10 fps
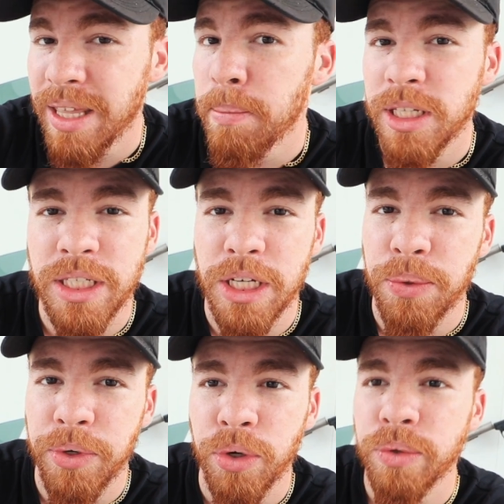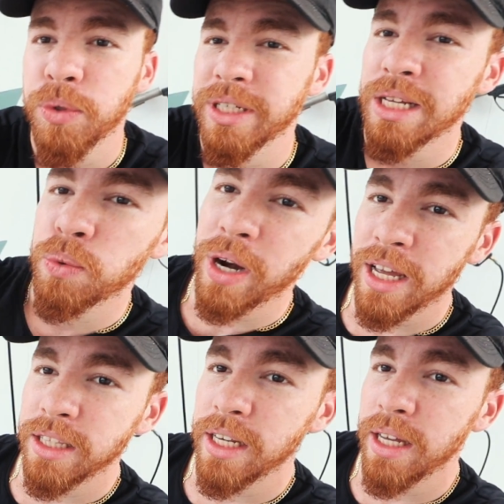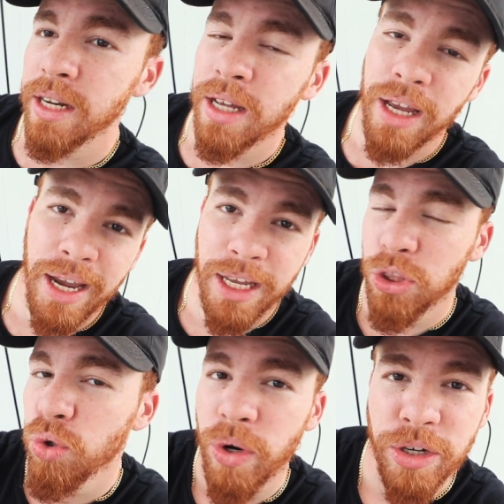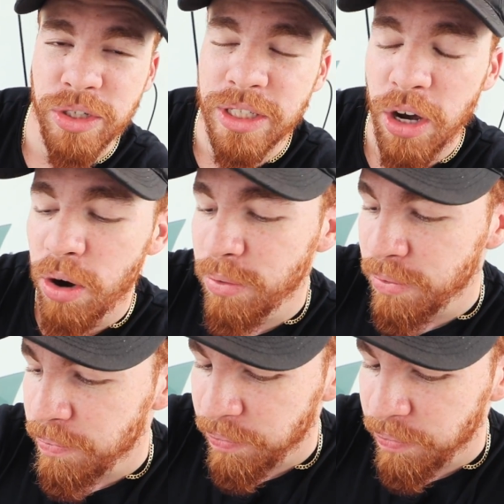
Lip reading: material, which that's what I did, and do it yourself,